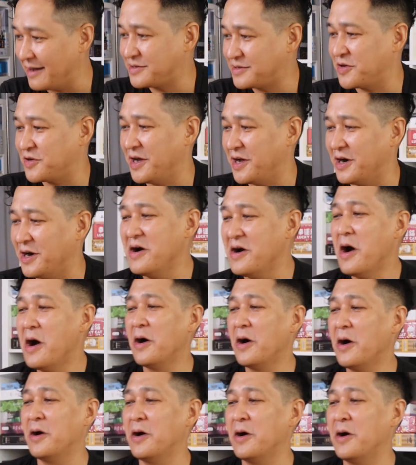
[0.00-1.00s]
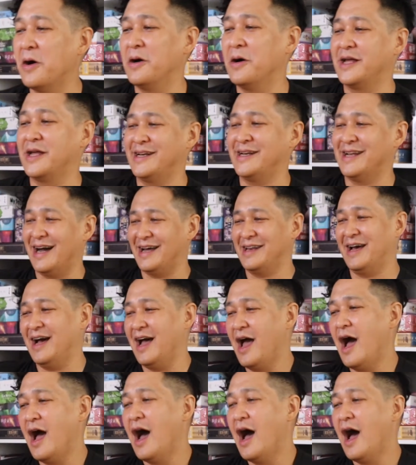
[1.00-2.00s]
Trio, only
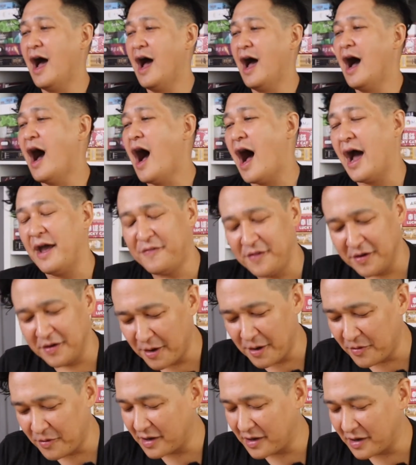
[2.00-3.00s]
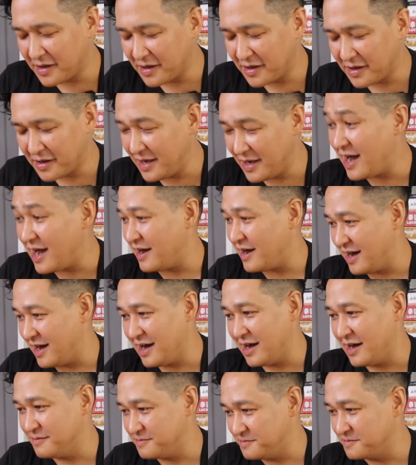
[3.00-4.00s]
Nana. I feel you, Brooke. Yeah,
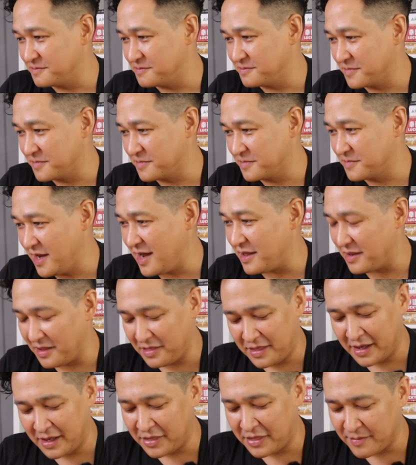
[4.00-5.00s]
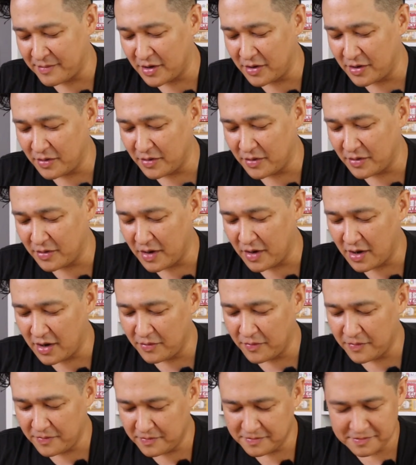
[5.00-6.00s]
Thinker Themer
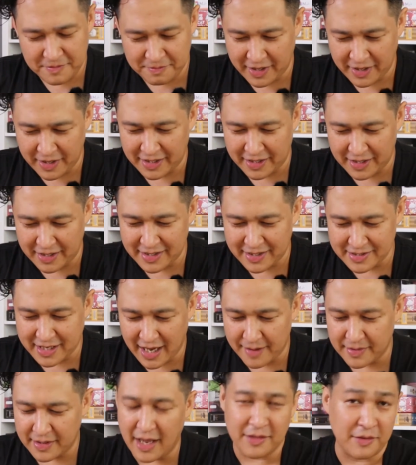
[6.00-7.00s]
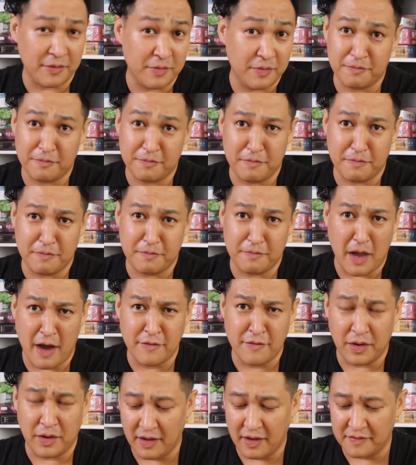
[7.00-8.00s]
played this game, and yeah,
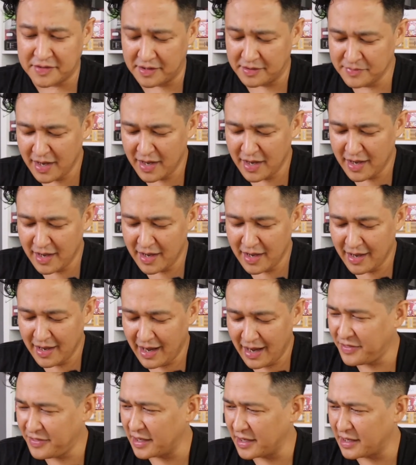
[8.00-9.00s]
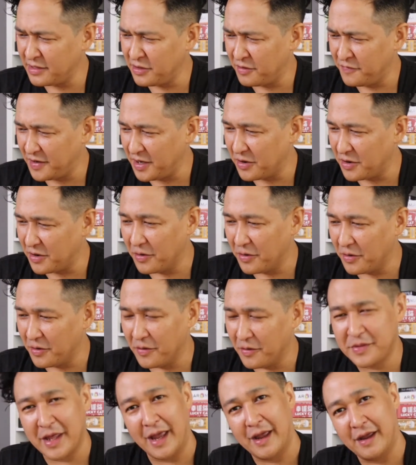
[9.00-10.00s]
everyone loves it. I think in their video,
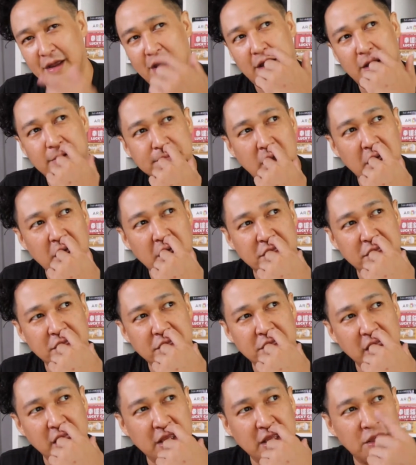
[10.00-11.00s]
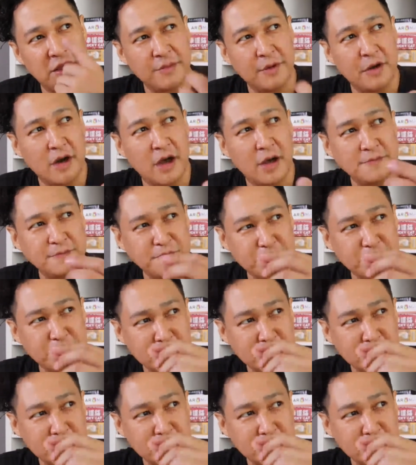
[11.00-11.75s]
they Thinker Themer,